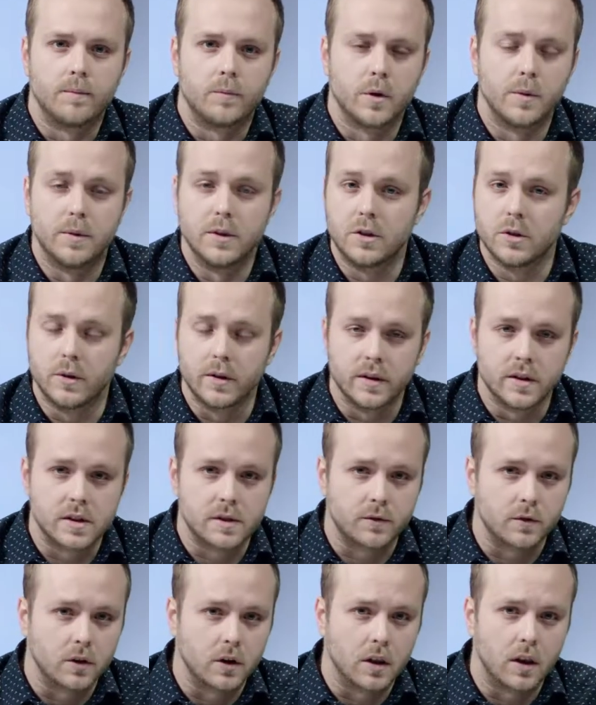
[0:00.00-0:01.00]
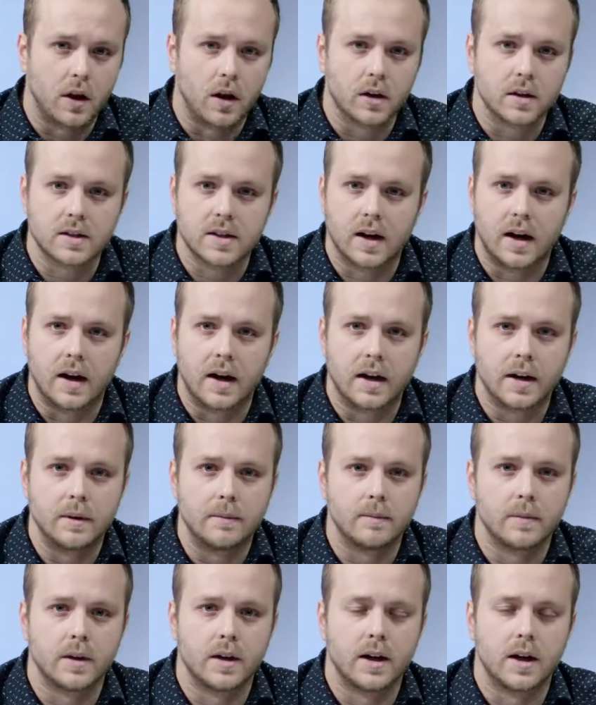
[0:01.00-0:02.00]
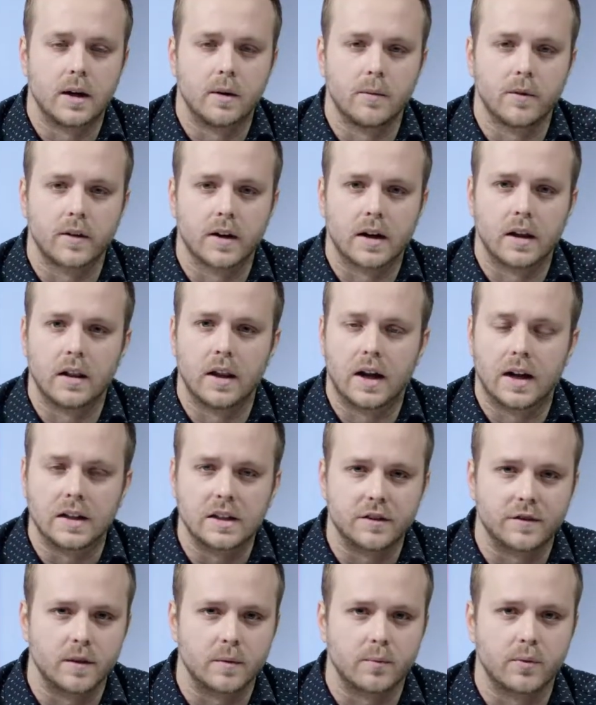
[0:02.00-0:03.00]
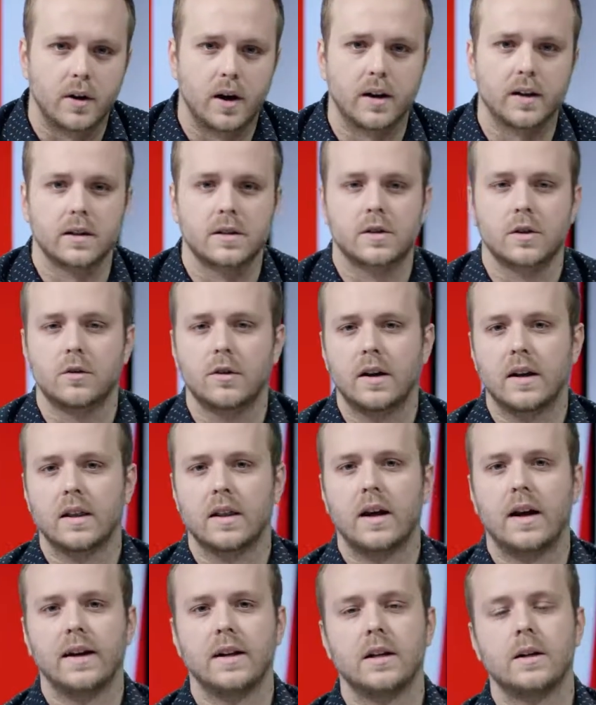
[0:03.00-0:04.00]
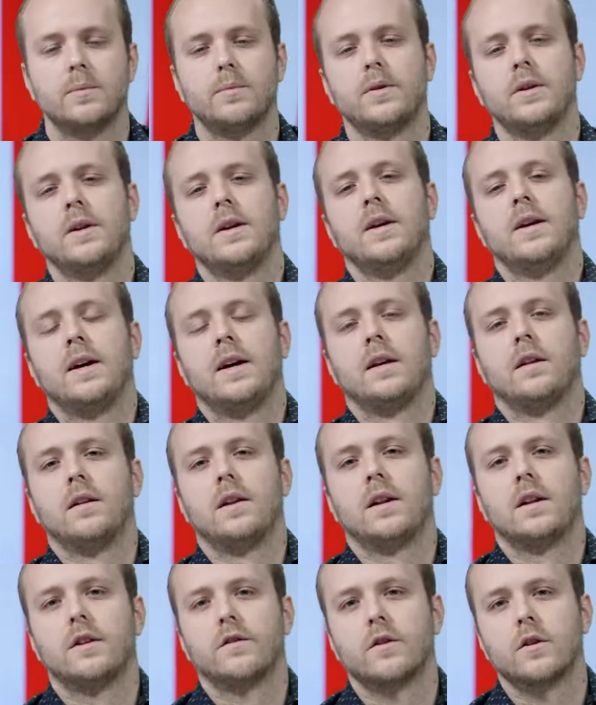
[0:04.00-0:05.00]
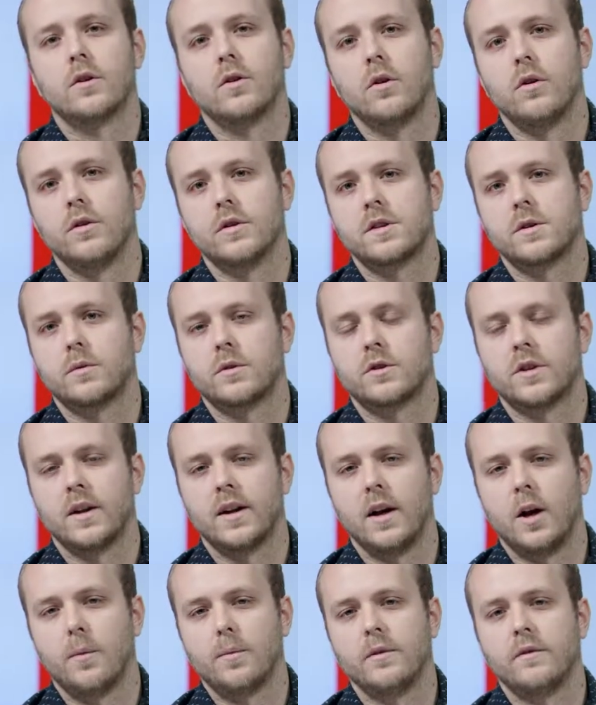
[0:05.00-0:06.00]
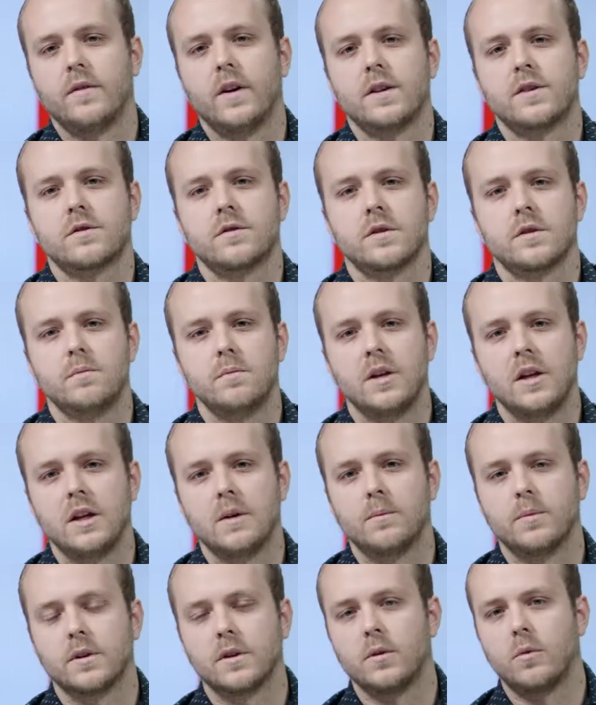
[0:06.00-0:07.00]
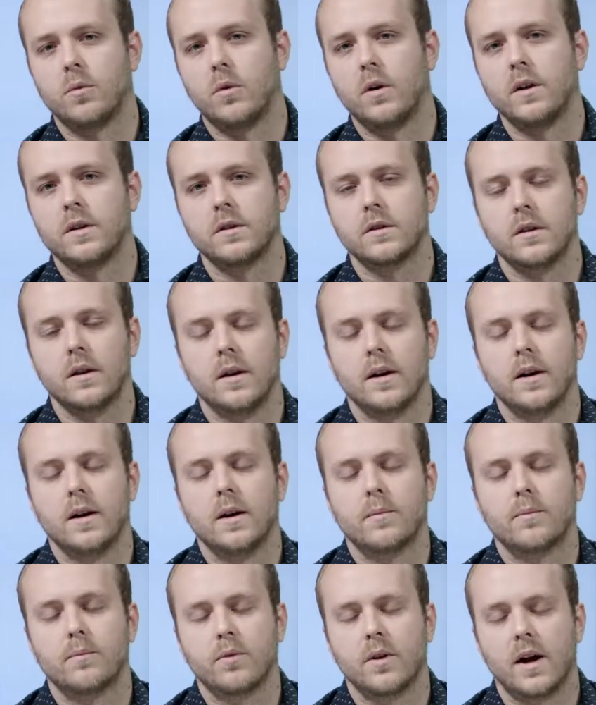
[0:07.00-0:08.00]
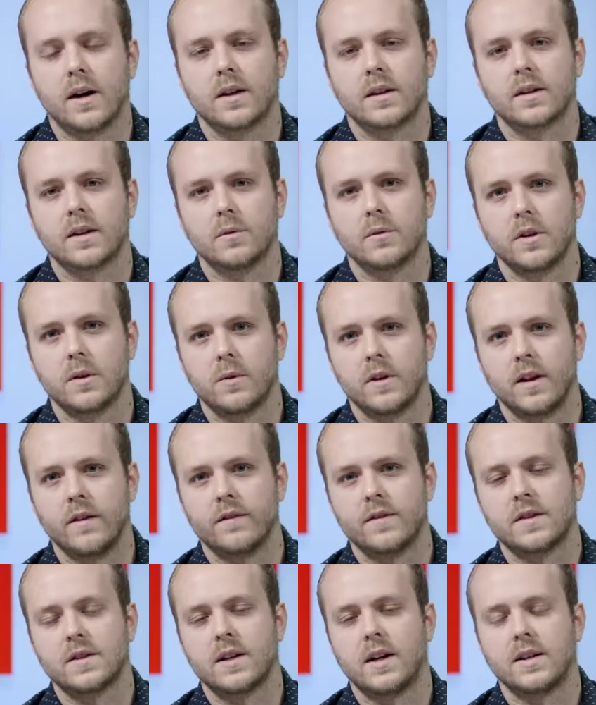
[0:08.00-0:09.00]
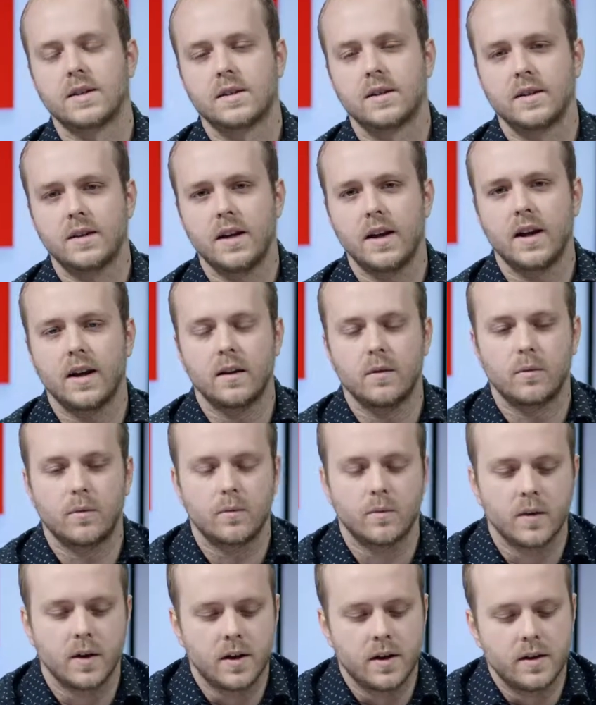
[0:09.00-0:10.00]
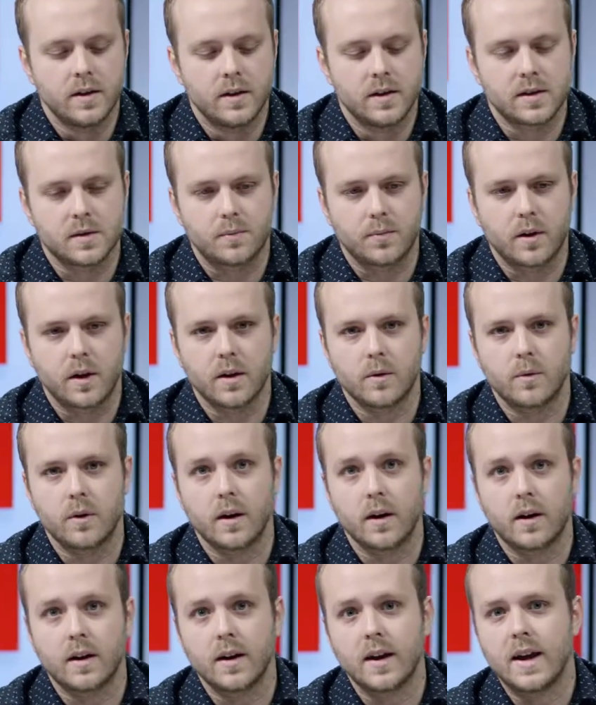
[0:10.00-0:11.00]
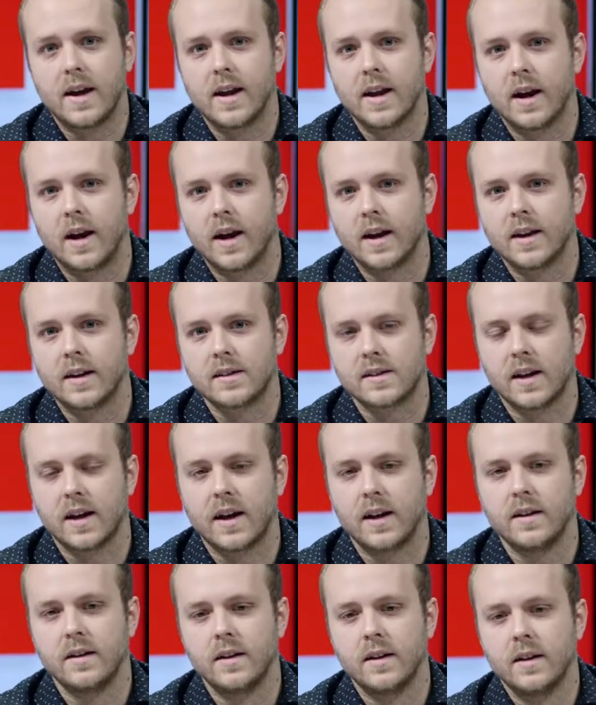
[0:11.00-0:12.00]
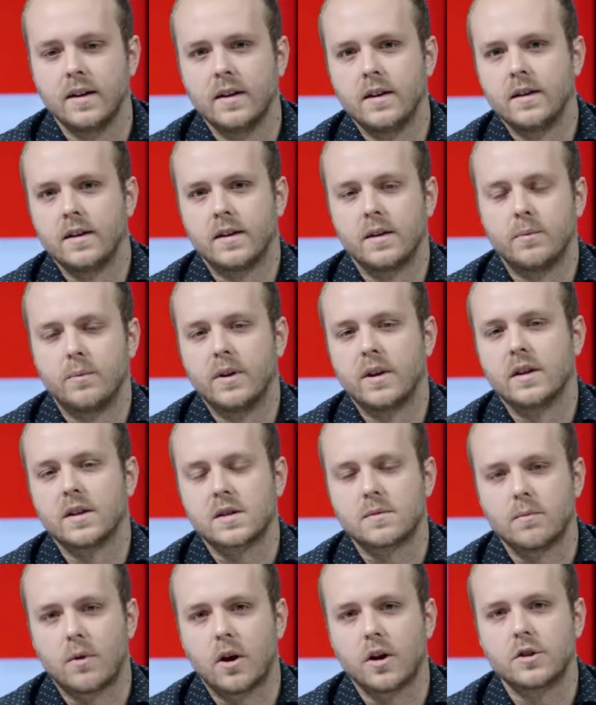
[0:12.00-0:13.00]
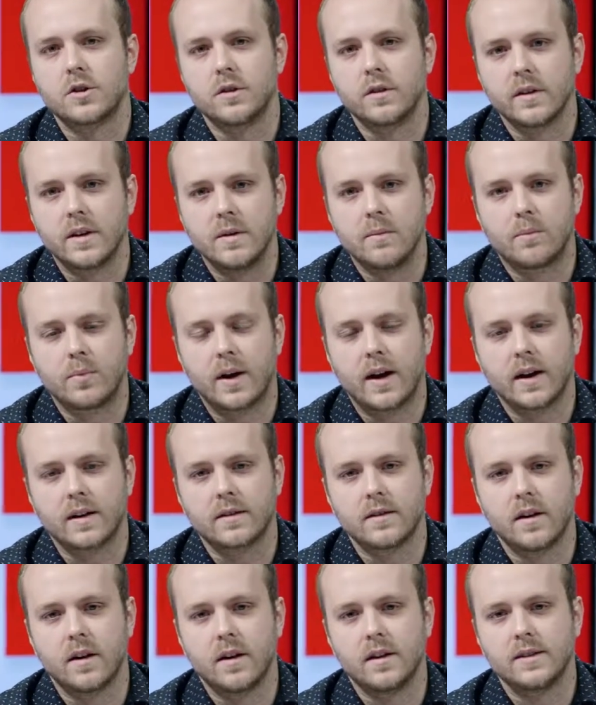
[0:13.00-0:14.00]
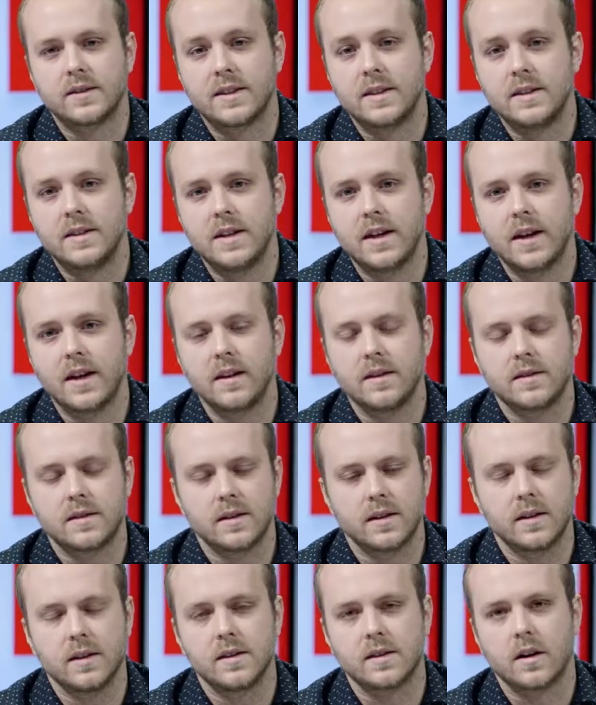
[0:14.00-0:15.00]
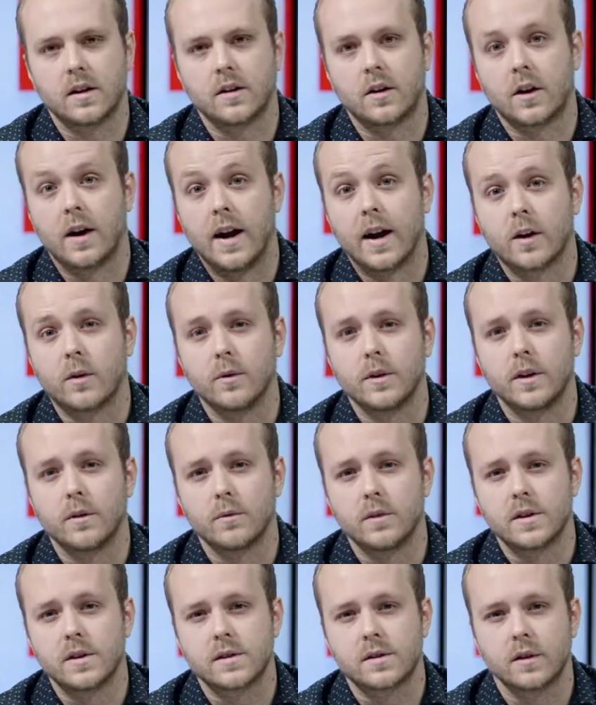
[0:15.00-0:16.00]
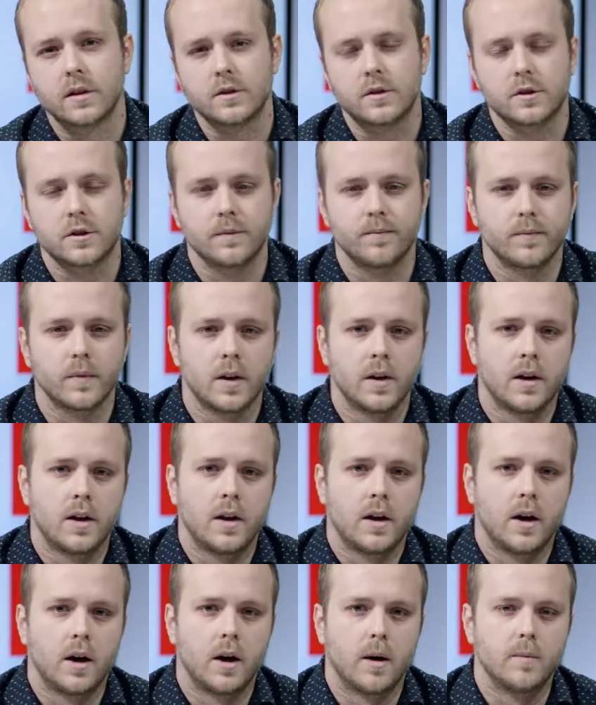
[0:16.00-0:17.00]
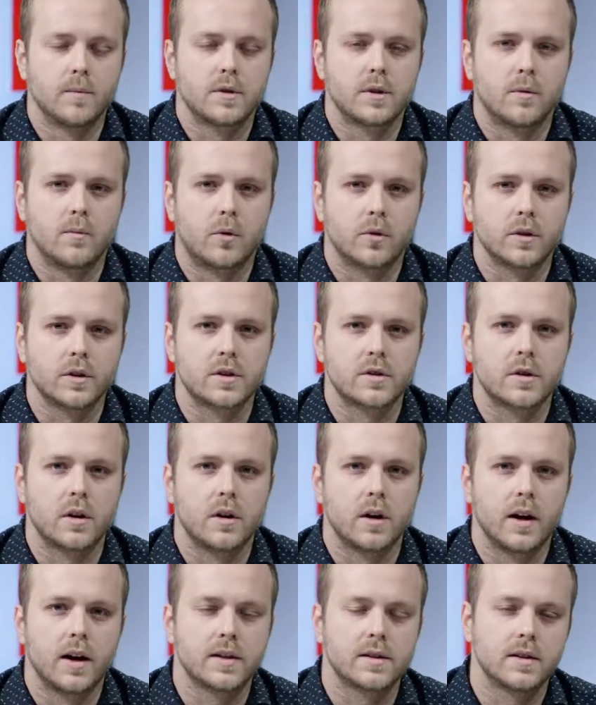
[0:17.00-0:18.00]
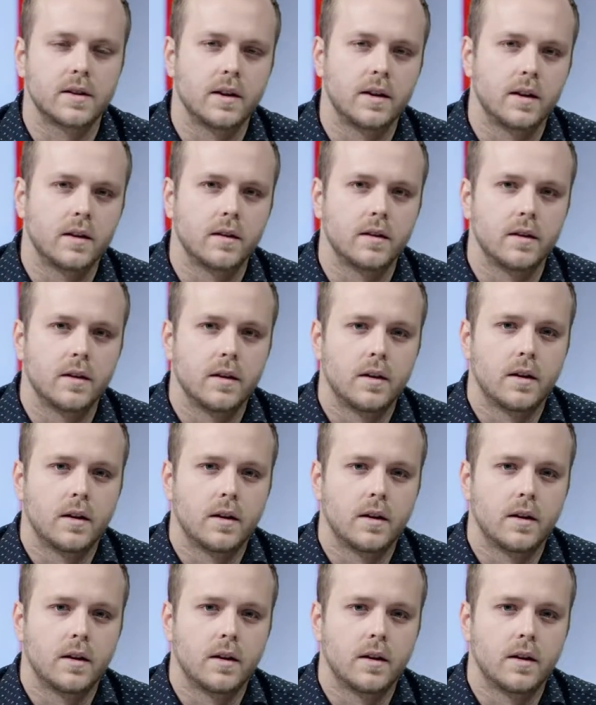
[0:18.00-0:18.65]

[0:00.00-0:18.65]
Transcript: We've been doing this for a long time. We've got a lot of different products, a great lineup, and a lot of different goals that we're trying to help investors meet. But the one product I really want to emphasize today, and this is probably where AI has had the biggest marginal impact on to date, is on our equity research. So Morningstar has a